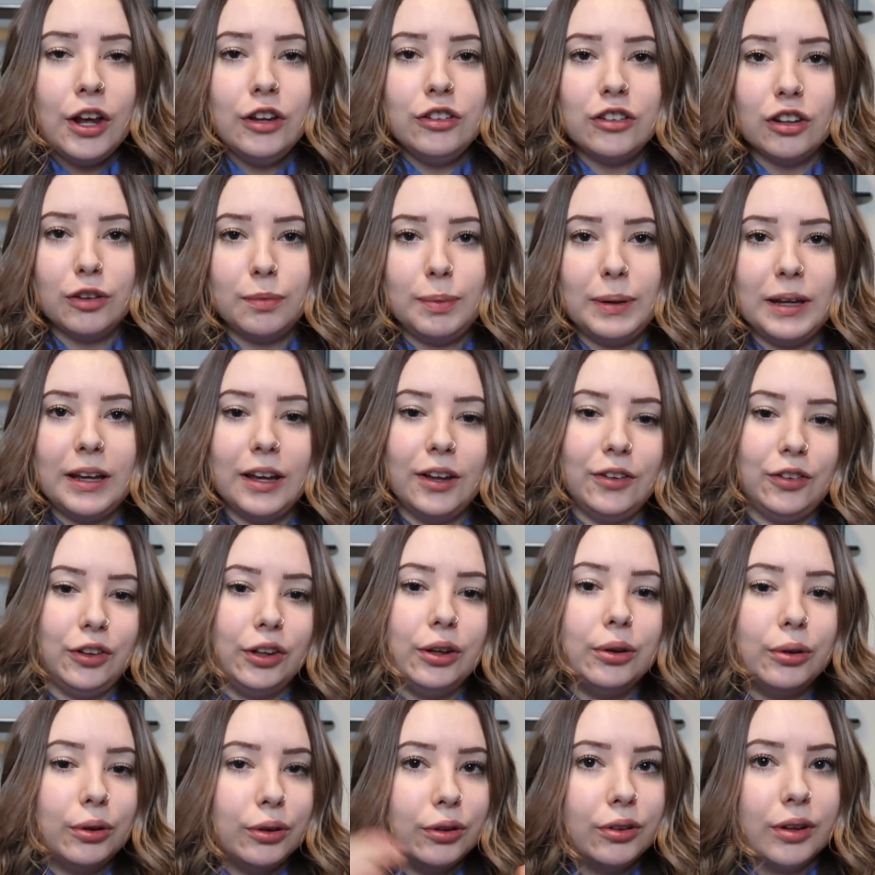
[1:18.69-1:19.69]
Just because
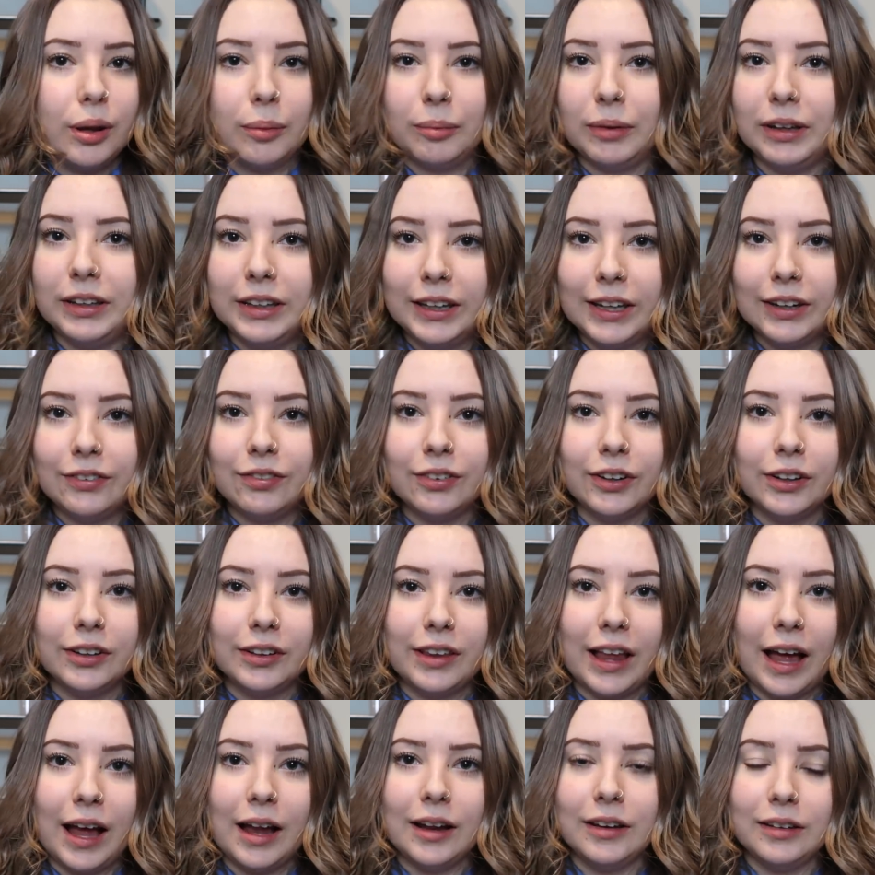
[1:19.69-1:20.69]
you do something
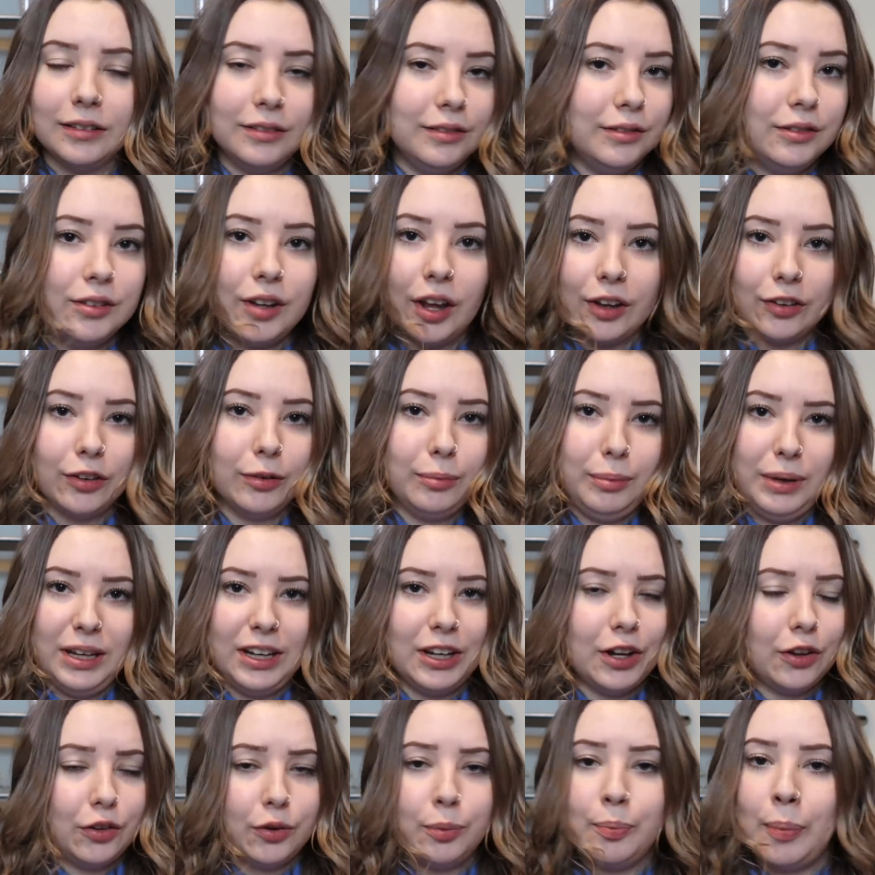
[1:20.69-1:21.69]
different, that doesn't
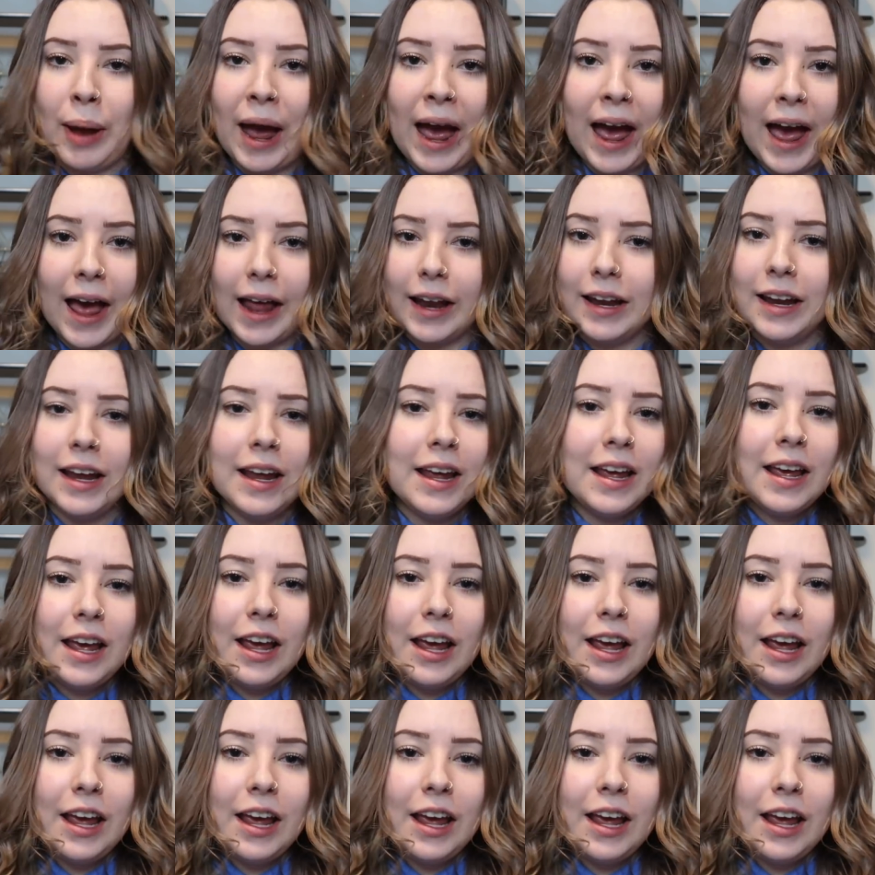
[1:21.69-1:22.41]
mean it's bad.